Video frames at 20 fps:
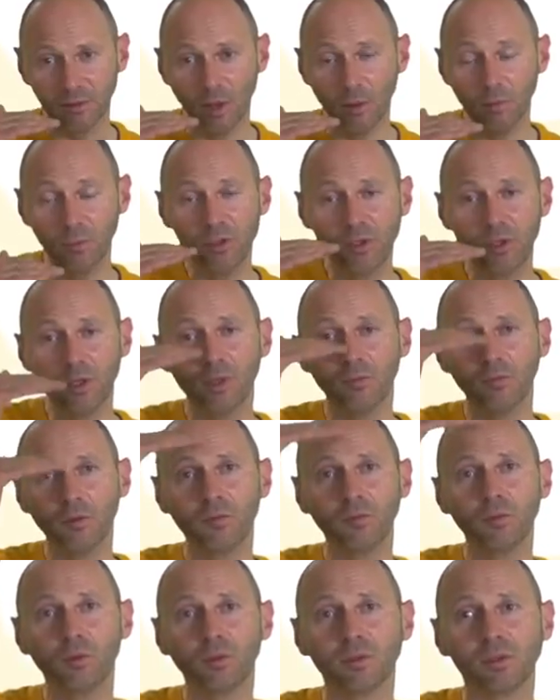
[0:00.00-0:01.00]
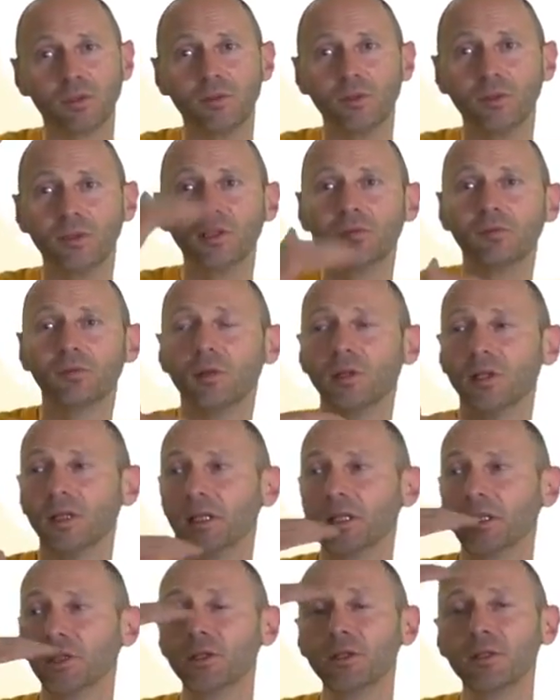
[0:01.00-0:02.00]
observe, of course, the different
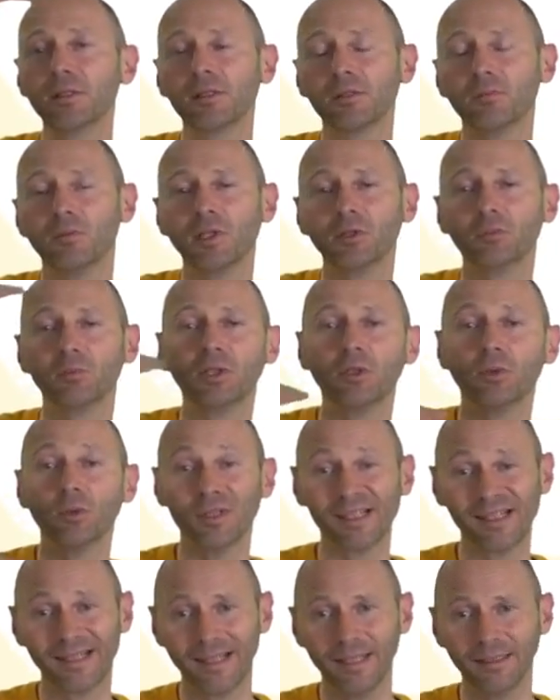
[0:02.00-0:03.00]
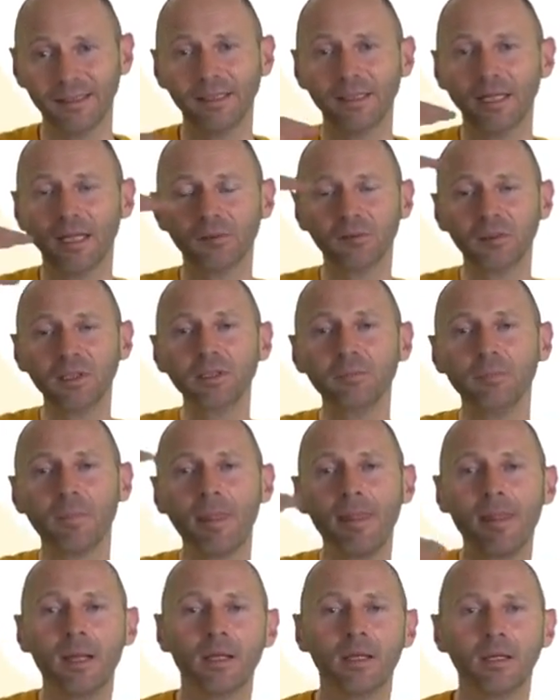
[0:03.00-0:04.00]
layers, what we call stratigraphy.
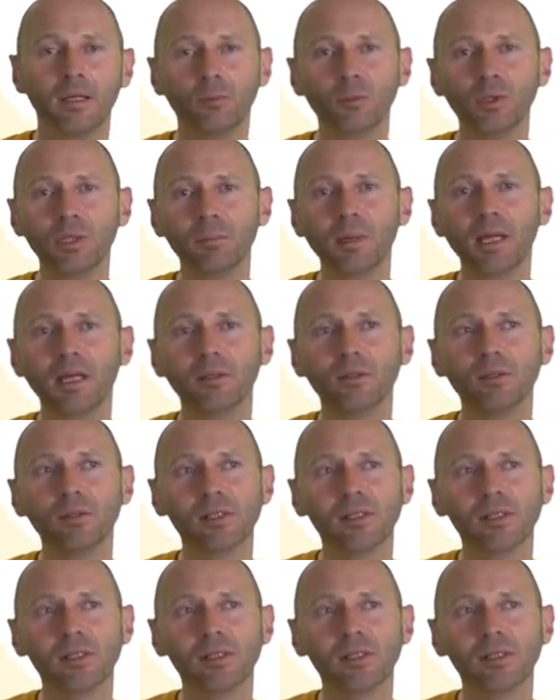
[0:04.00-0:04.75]
We made a